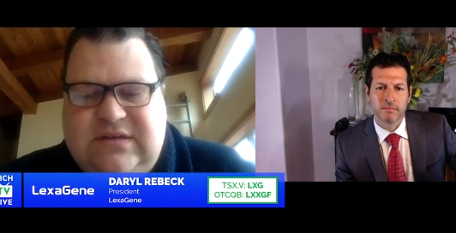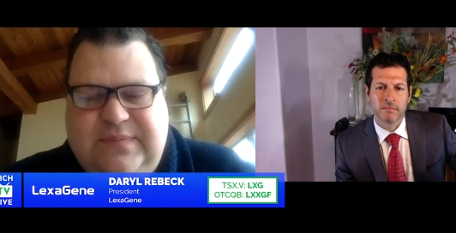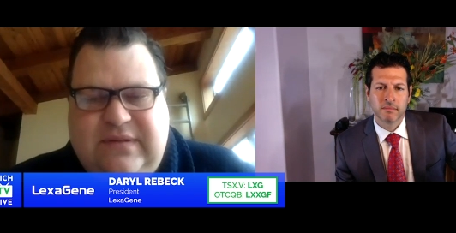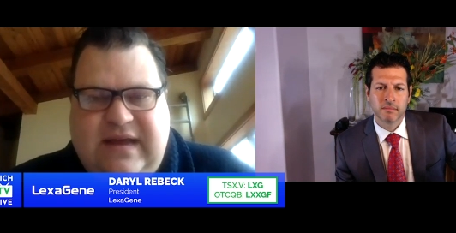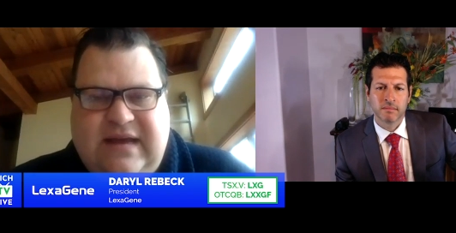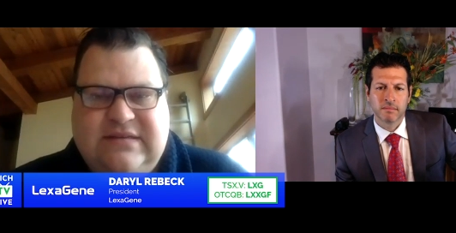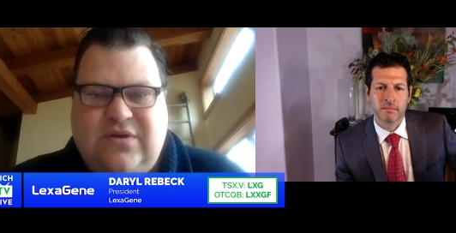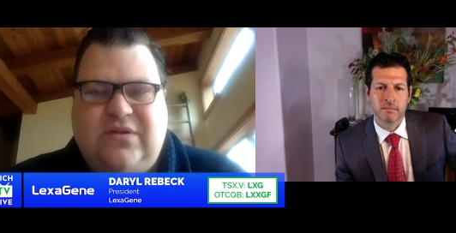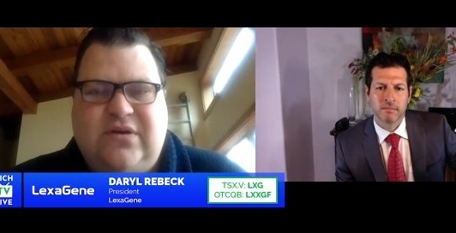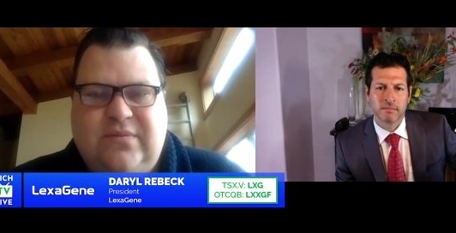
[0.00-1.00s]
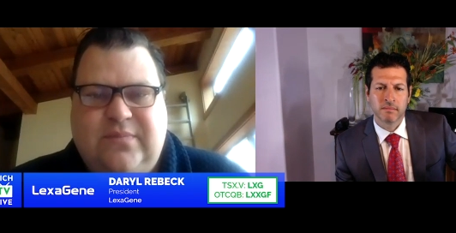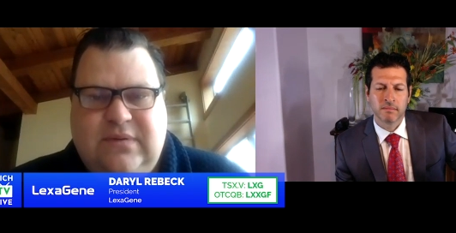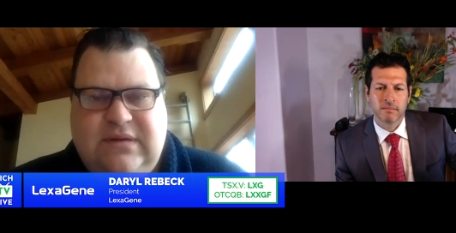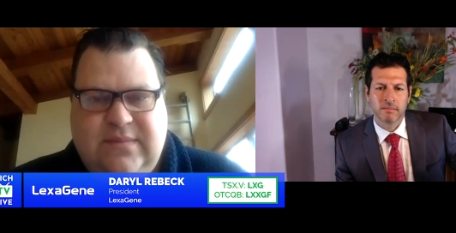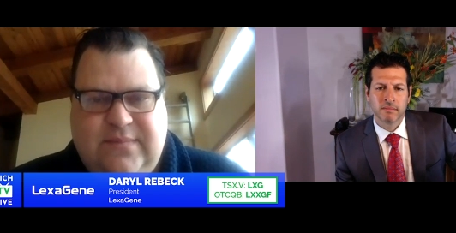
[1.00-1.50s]
Speaker 1: has all our
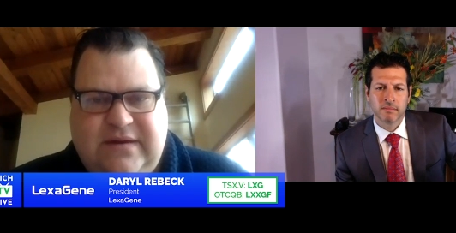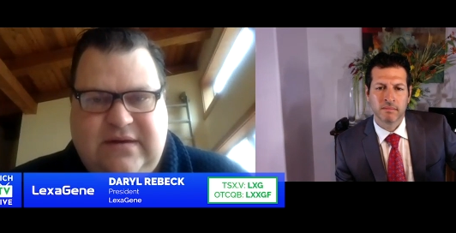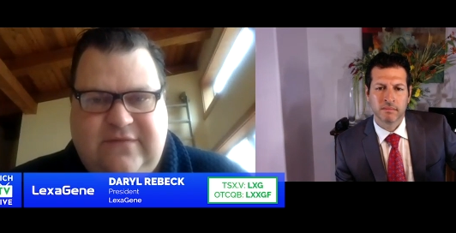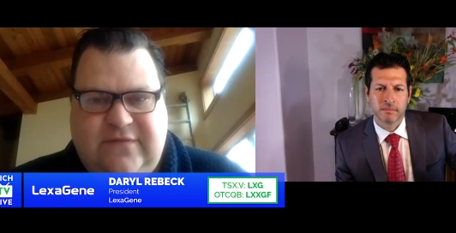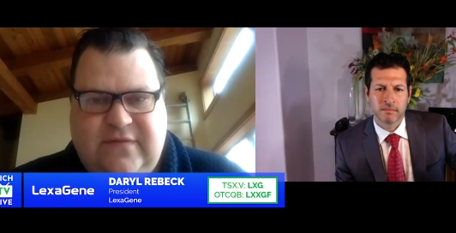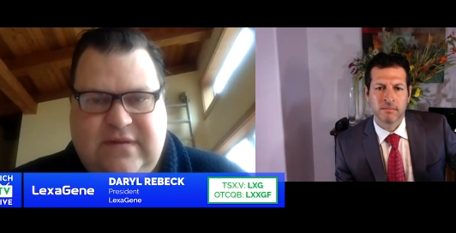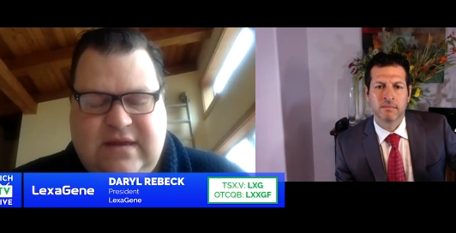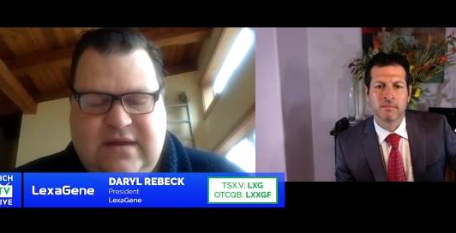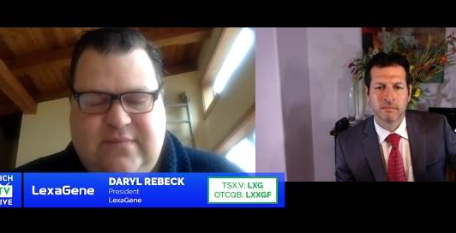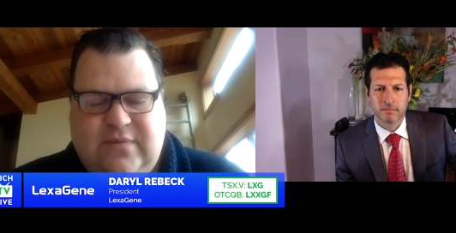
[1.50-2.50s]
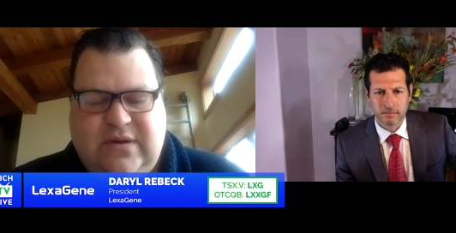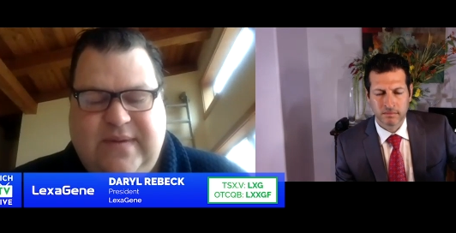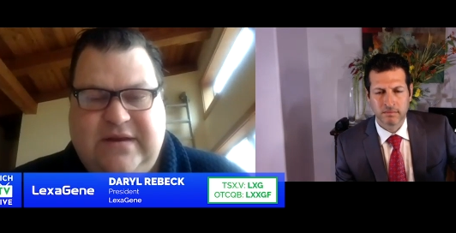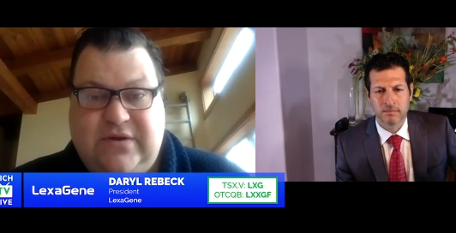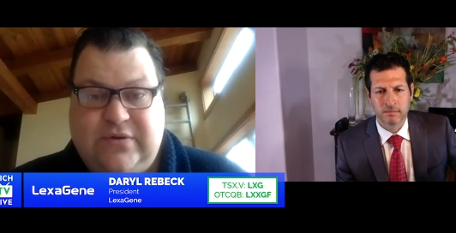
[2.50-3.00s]
competitive, um, our
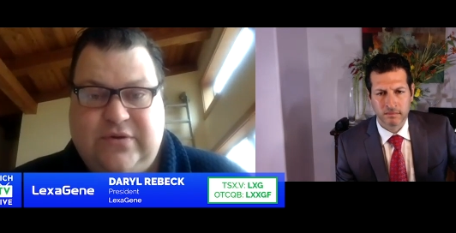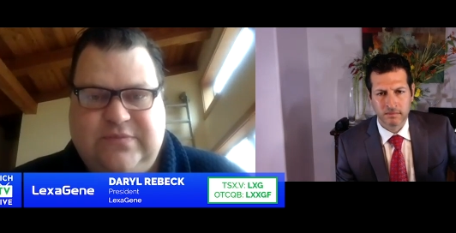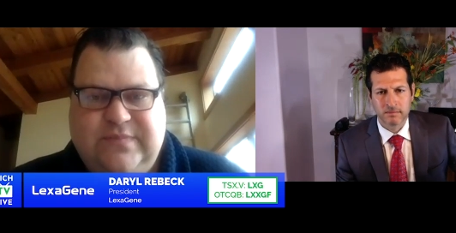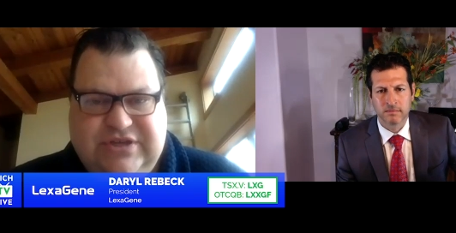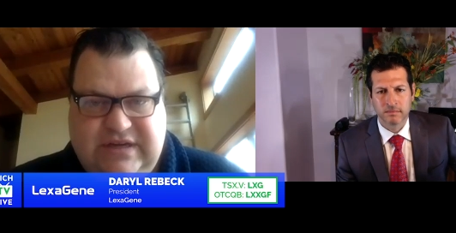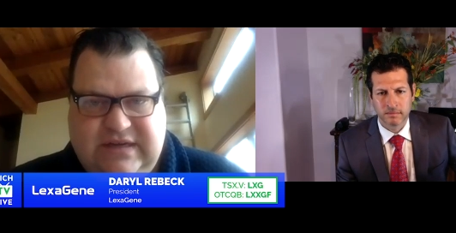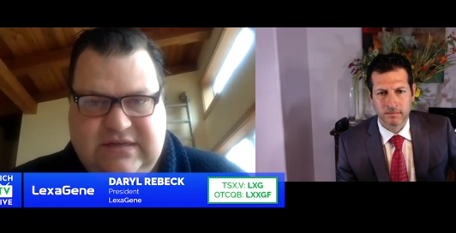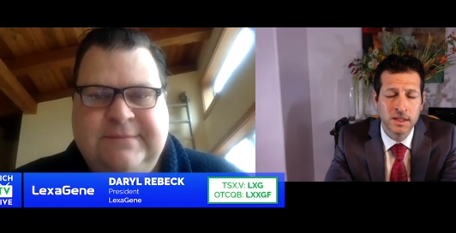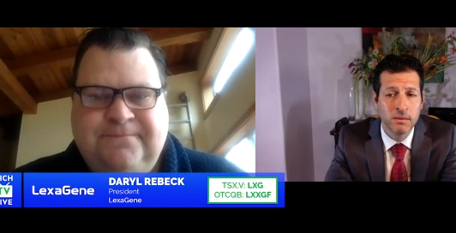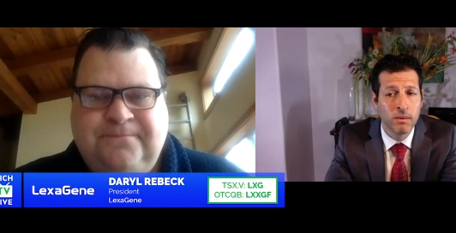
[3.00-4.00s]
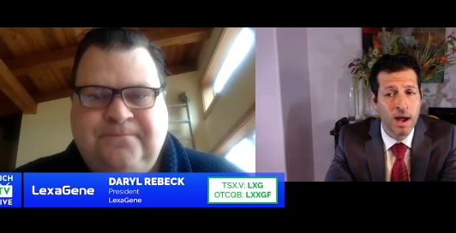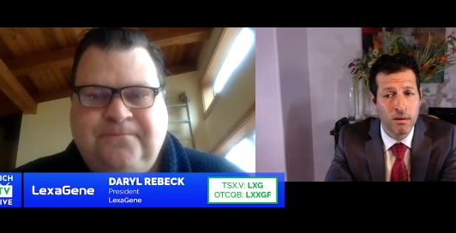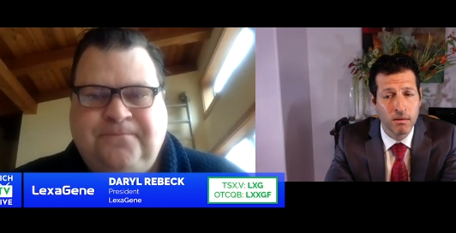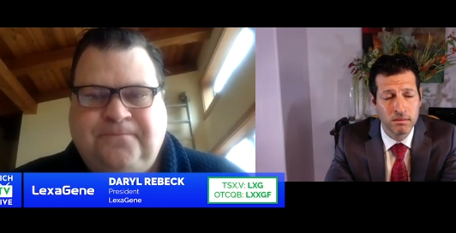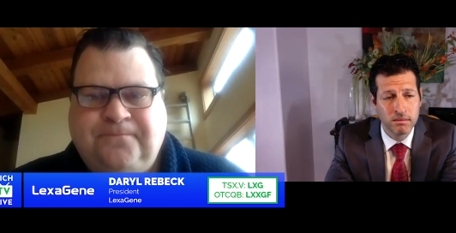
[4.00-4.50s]
competitors' machines. Wow,
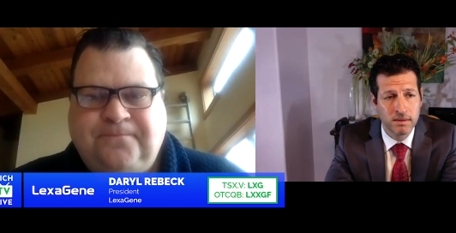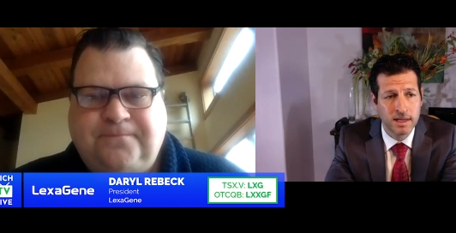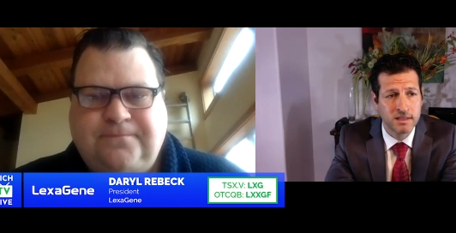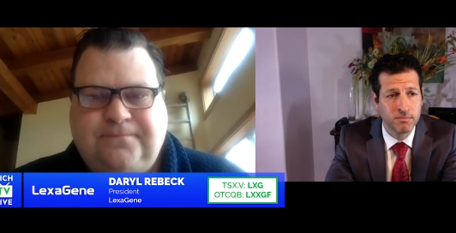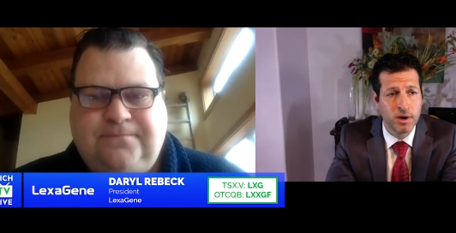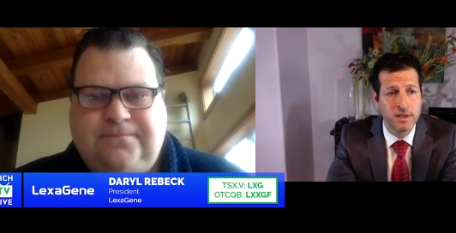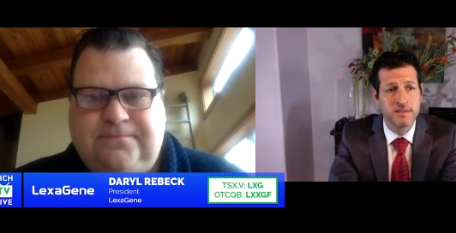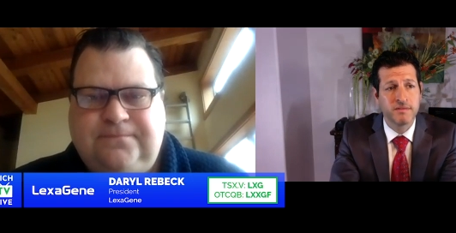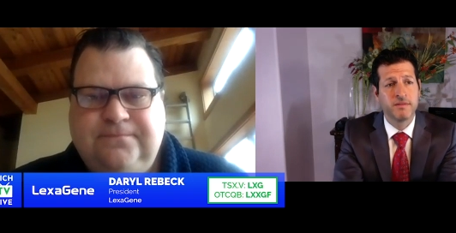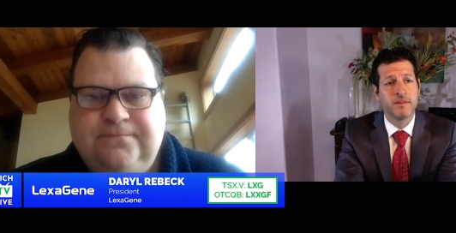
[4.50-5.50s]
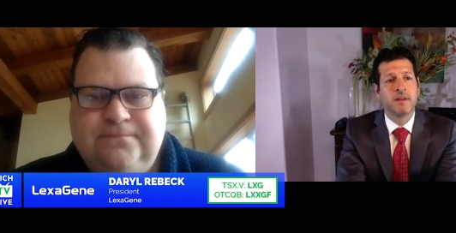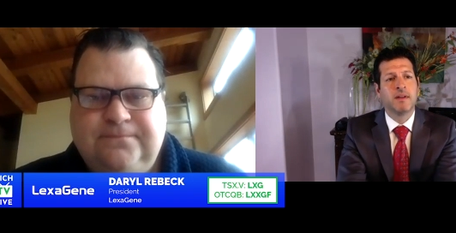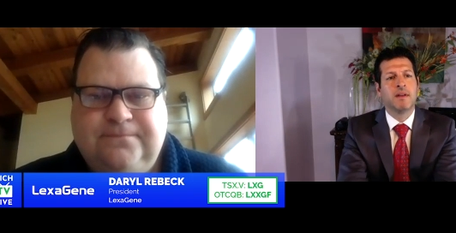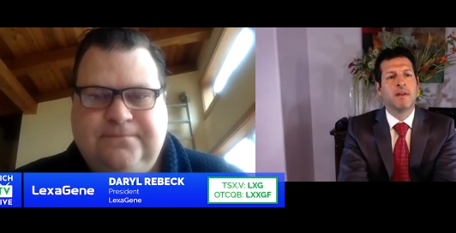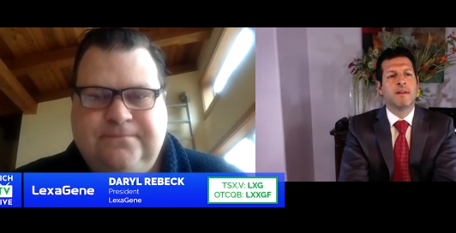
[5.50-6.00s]
Speaker 2: that's impressive.
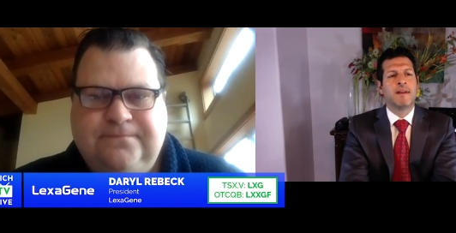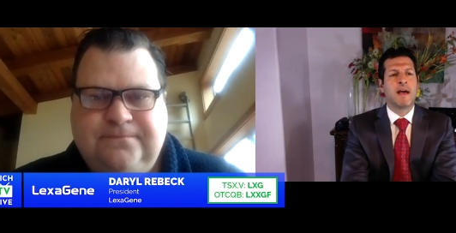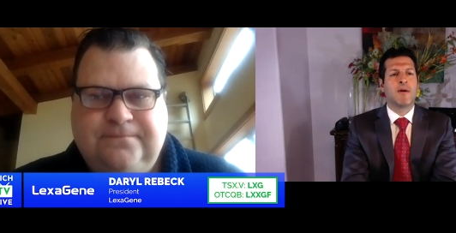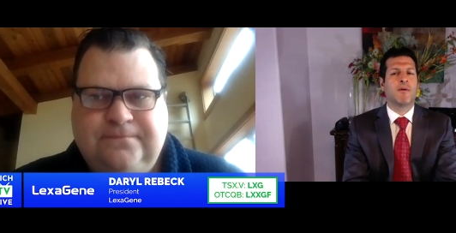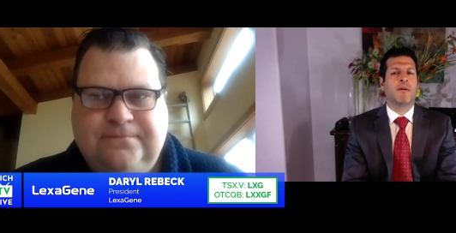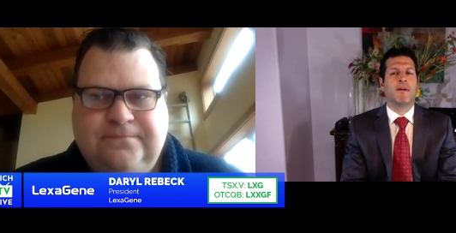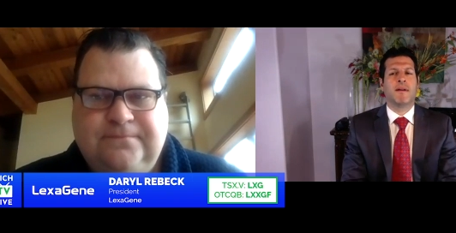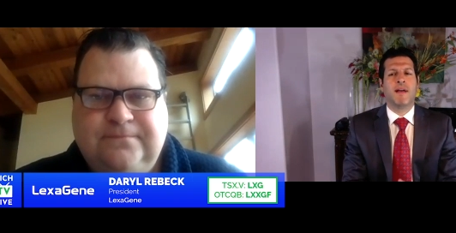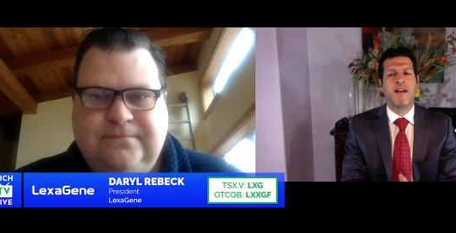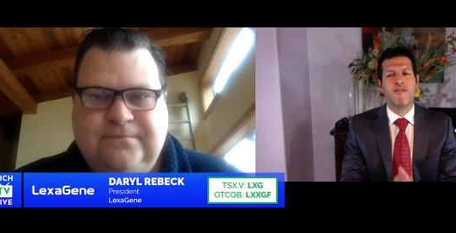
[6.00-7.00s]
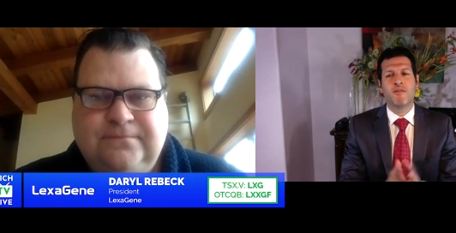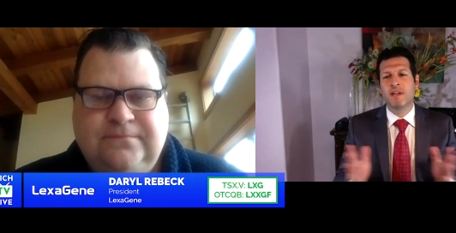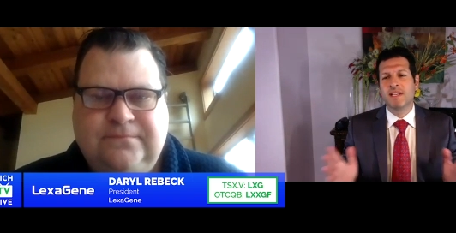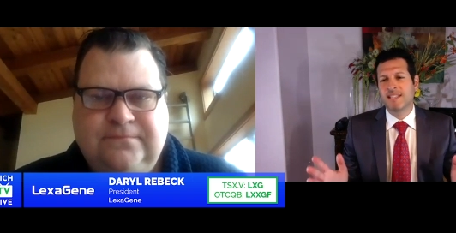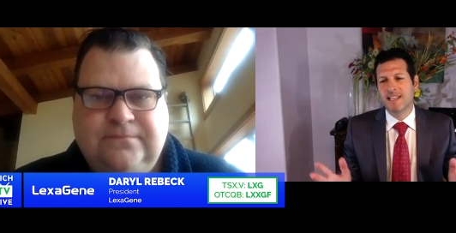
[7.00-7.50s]
Now,
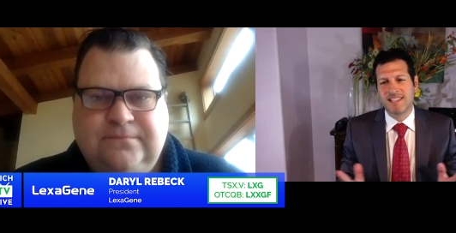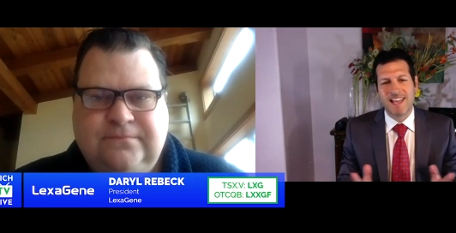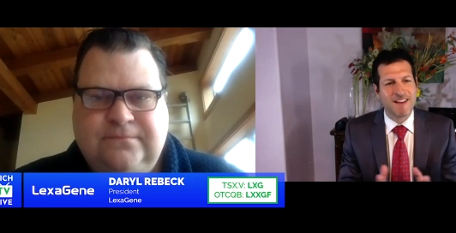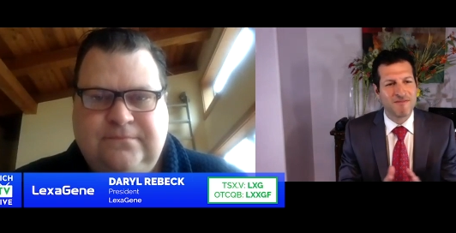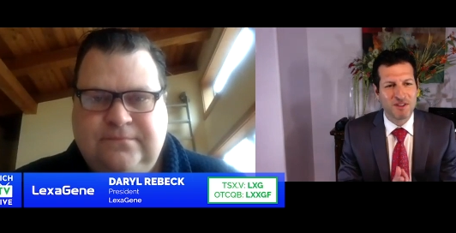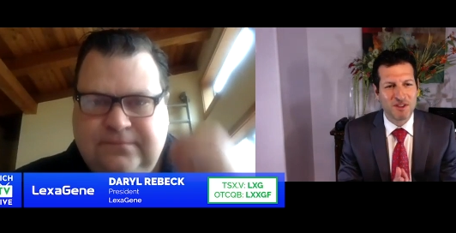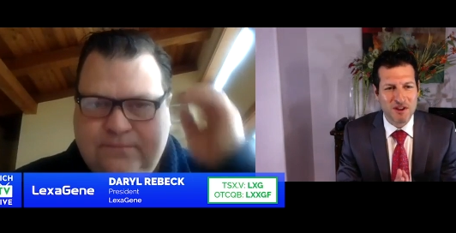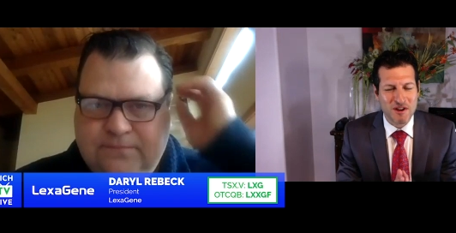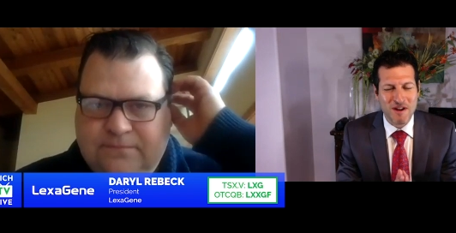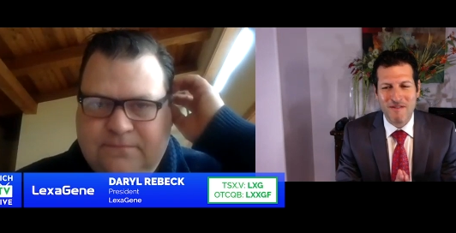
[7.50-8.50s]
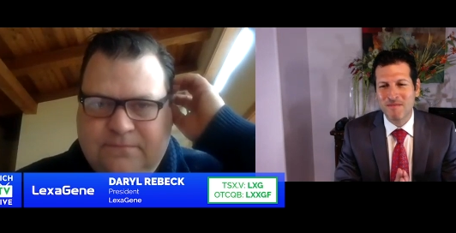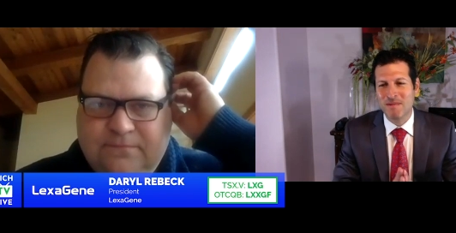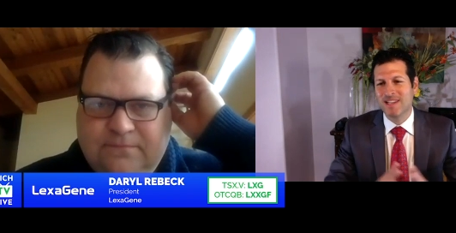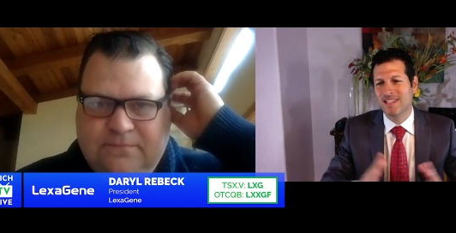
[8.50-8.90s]
everybody says they have the cure. Everybody